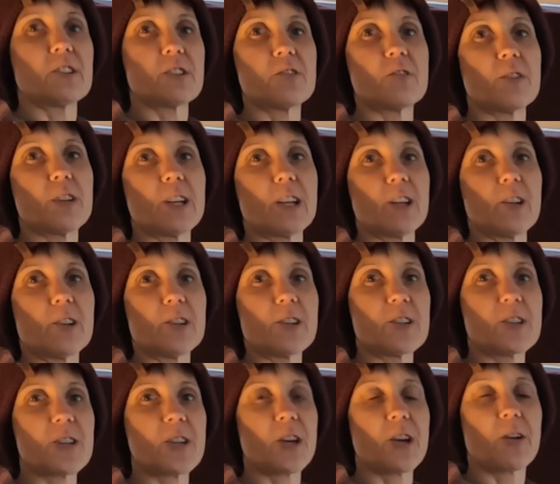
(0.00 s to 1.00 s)
didn't
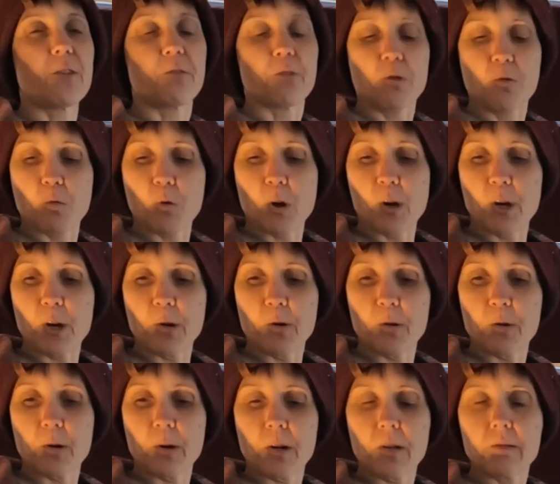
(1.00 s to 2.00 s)
realise for a
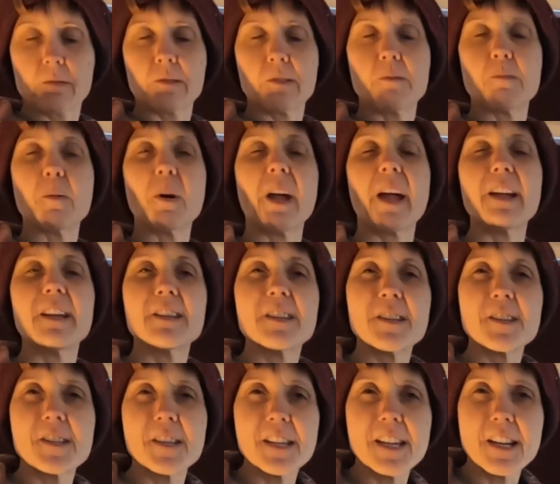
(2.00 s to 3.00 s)
while. My
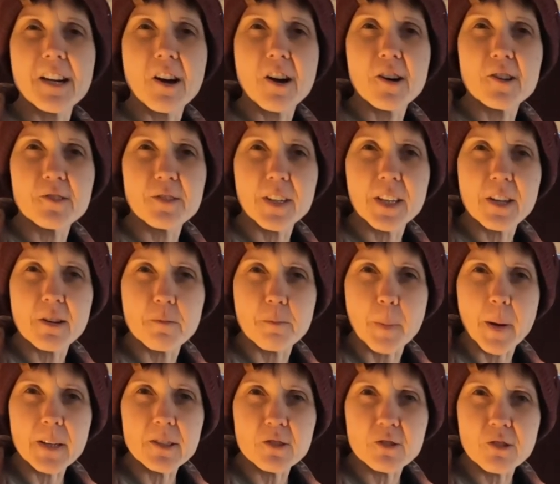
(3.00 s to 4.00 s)
SD card ran out of
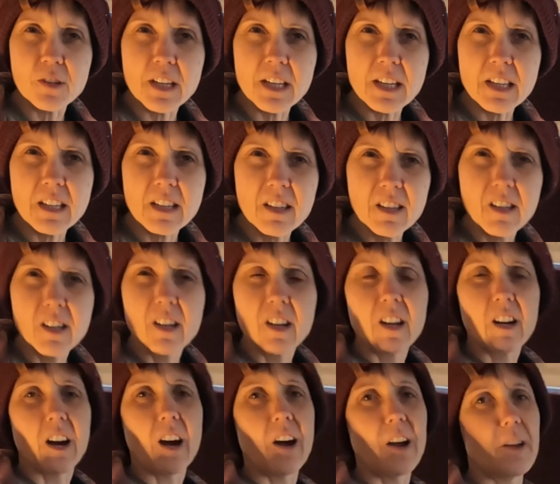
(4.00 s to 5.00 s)
battery?
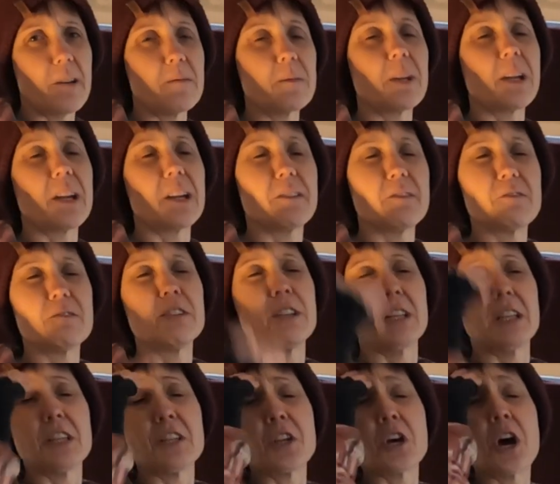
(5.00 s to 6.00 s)
I am getting
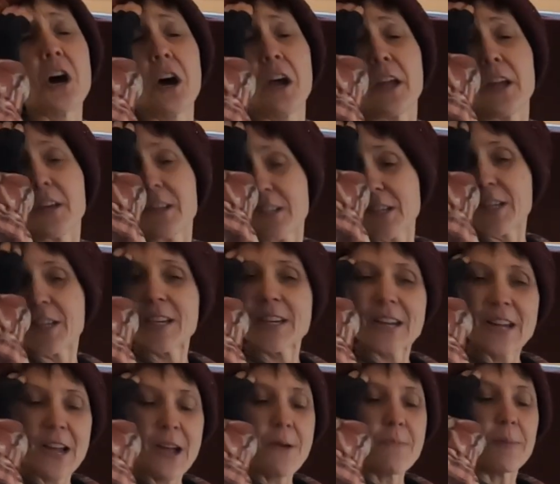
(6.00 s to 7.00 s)
really tired.
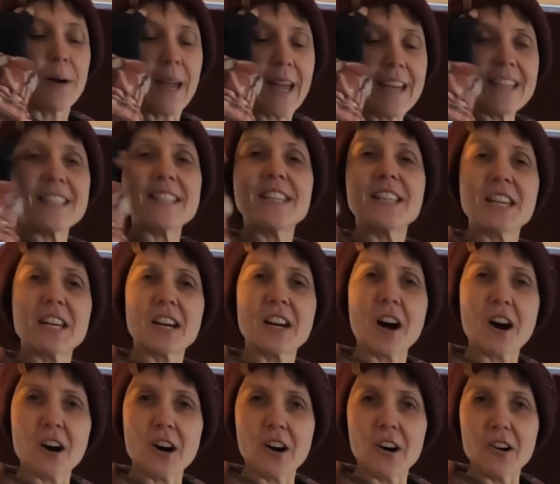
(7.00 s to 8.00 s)
My SD
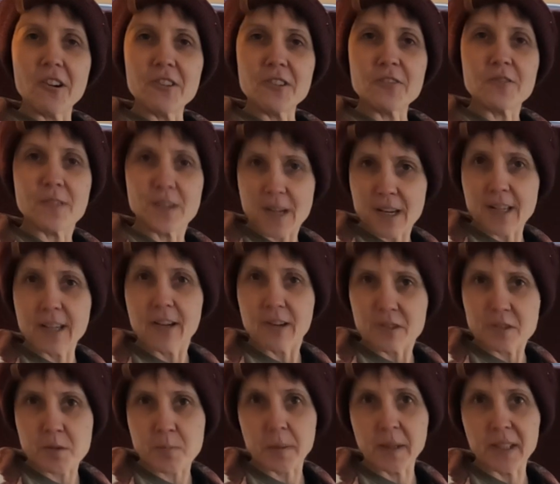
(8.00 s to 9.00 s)
card ran out
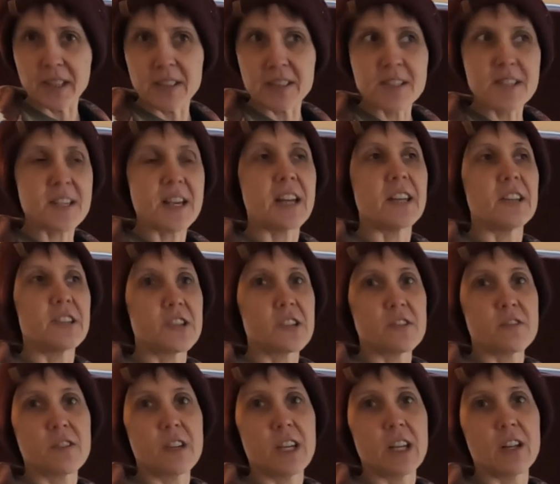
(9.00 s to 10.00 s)
of space and I
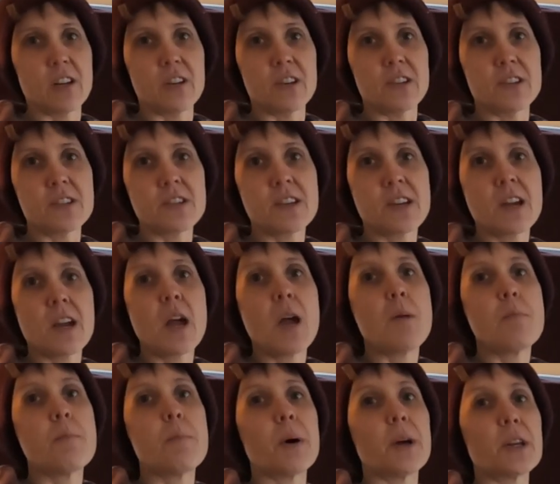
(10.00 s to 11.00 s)
didn't realise,
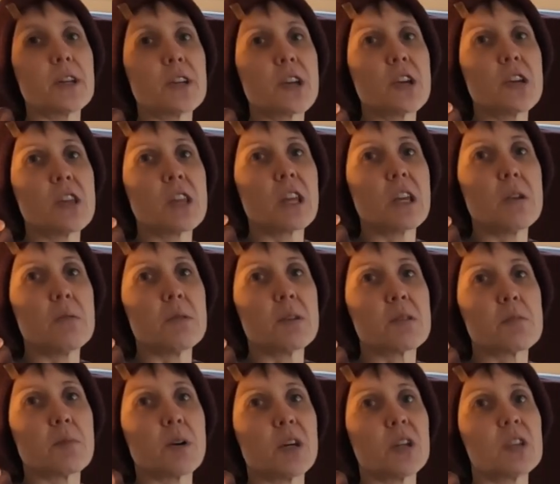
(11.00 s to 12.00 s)
but I don't think you
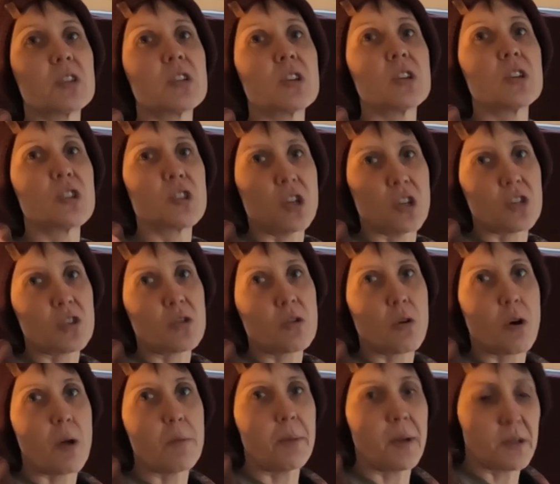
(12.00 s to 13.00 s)
missed much, just
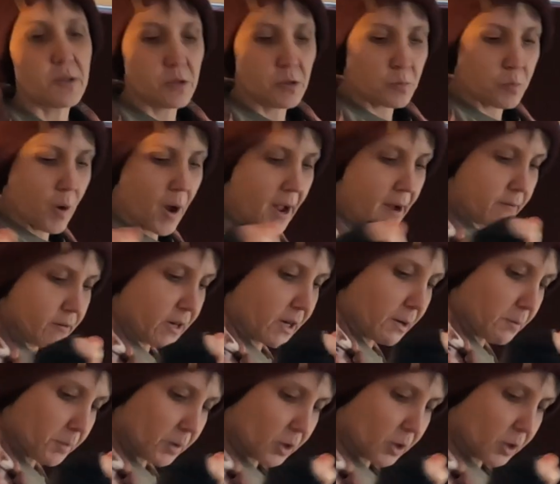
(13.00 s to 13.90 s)
quite a bit of swearing